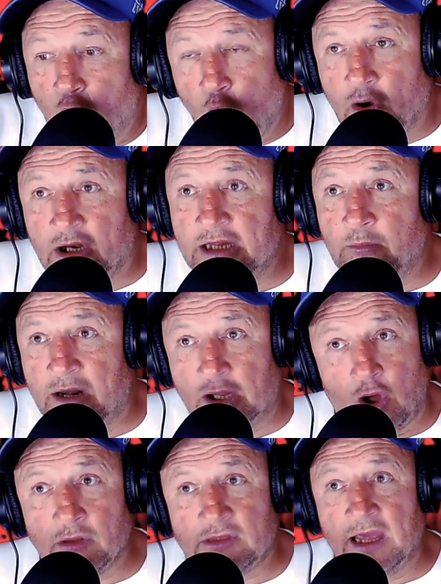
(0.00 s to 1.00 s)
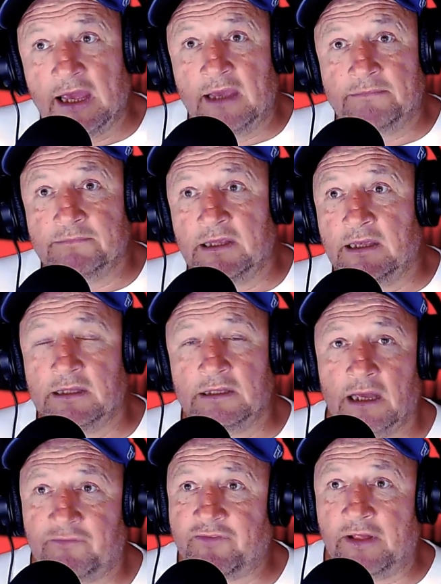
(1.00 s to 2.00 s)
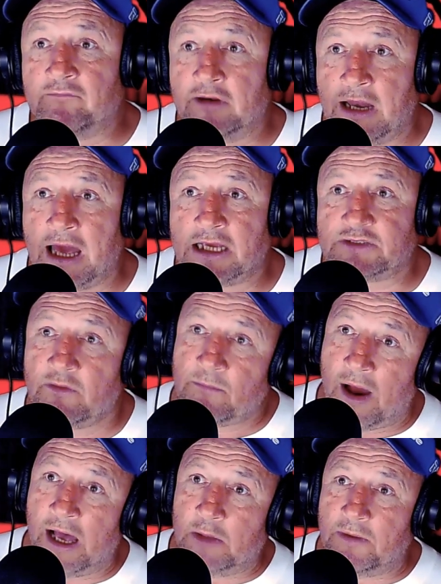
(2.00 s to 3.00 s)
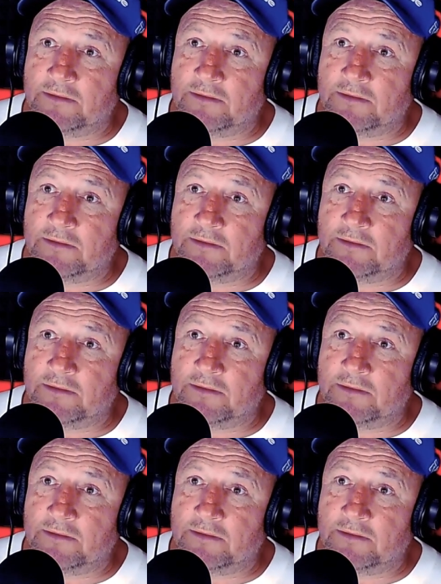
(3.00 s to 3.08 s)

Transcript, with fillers: luckily when I got there, eh, I felt relaxed while,